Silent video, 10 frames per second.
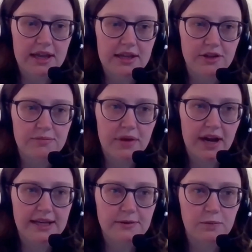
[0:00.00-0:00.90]
you
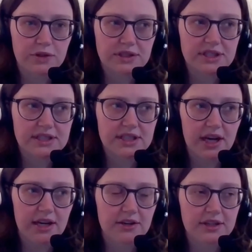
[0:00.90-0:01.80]
might want to
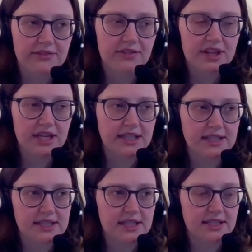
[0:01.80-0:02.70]
start looking for
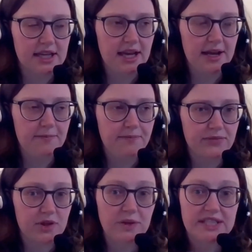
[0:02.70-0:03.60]
things that
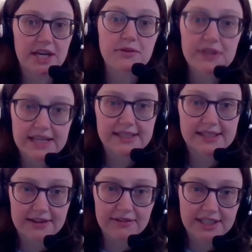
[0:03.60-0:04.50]
that we don't
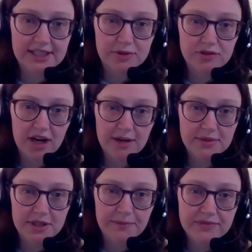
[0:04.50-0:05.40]
necessarily subscribe
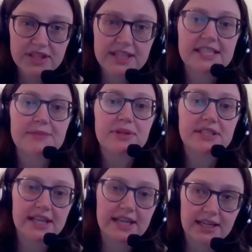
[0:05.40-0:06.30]
to. So this is
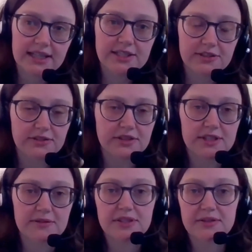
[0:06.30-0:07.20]
particularly students
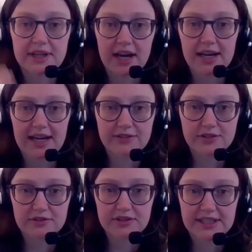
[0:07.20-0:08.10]
who are doing high level
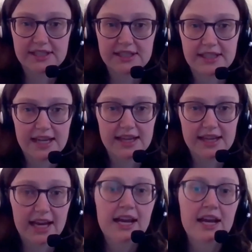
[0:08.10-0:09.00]
degrees, things like
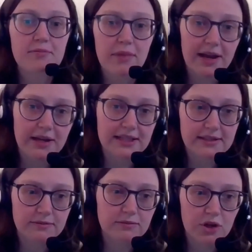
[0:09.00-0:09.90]
that, might
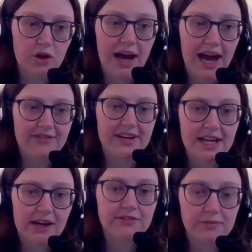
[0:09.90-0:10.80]
not have
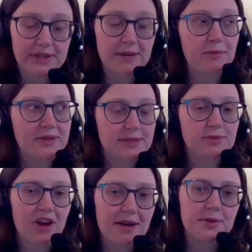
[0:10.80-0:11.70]
enough. I mean, we
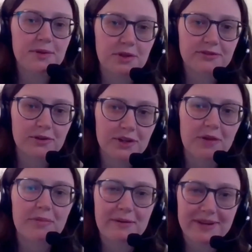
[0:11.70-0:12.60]
subscribe to an awful lot,
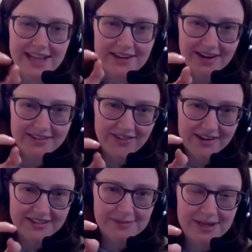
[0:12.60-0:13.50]
but when you get very,
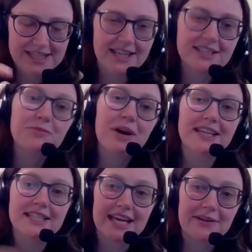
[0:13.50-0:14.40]
very specialized, you might
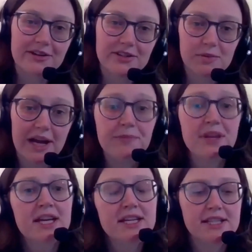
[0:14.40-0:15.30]
need to go elsewhere.
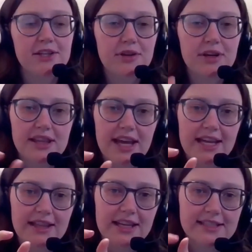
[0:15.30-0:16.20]
So you can
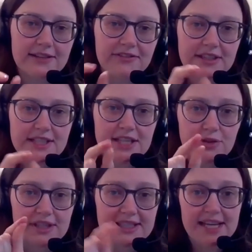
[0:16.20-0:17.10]
then, there's a filter you
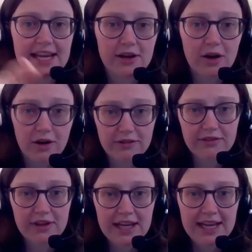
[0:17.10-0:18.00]
can take
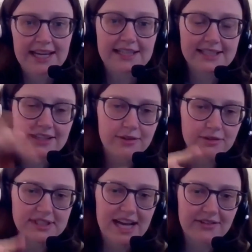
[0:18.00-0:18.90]
off. It
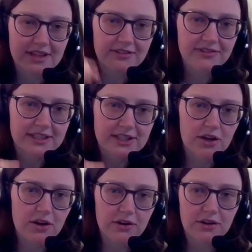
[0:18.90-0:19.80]
defaults to having the filter
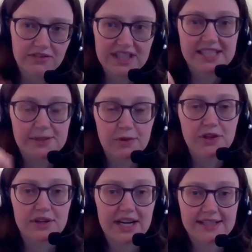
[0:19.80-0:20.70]
on of this is what
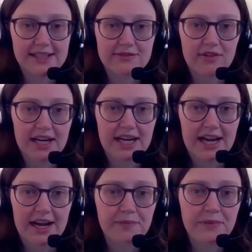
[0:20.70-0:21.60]
you can access right
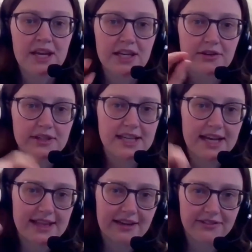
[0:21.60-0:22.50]
now. You can
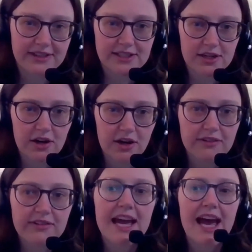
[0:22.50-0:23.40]
take that filter
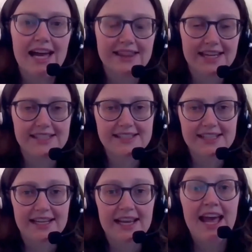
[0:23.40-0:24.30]
off and then
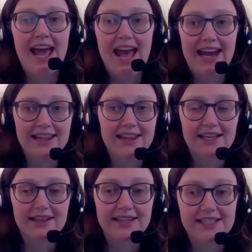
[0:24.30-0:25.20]
see
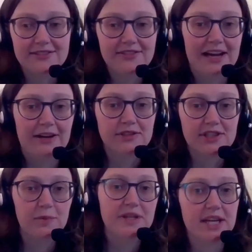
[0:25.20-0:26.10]
anything that it's found
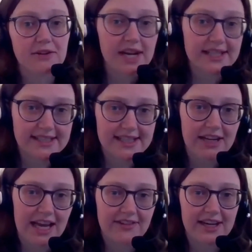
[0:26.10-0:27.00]
that we don't necessarily
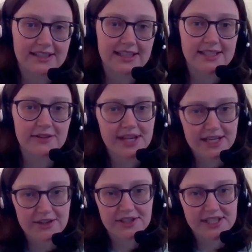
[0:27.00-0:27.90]
have access to, and then
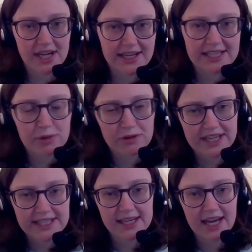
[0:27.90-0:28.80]
you can start exploring
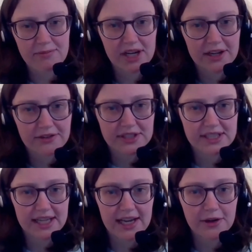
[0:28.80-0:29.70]
into library loans
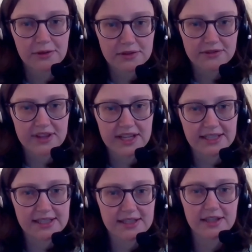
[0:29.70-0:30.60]
to get hold of
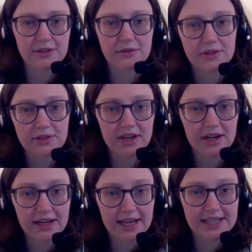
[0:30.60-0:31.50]
things that you
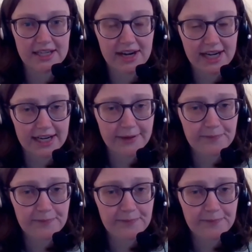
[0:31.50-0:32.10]
can't get directly.